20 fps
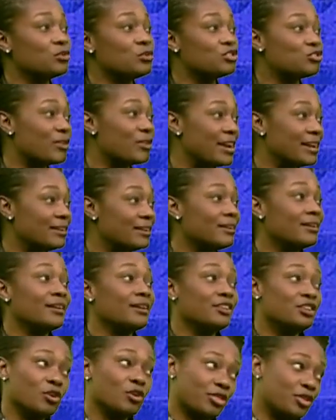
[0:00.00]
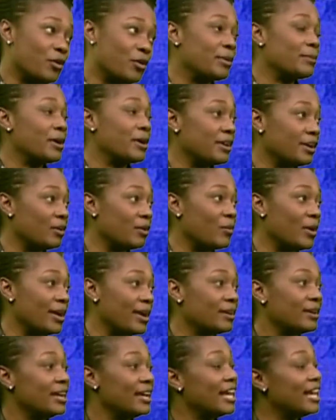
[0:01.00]
train, you're throwing money
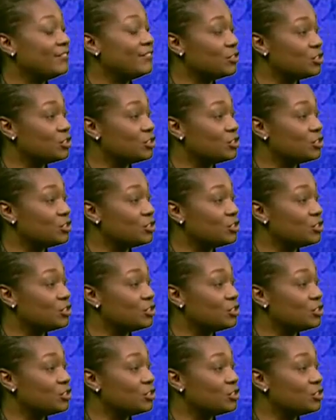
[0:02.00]
away. If you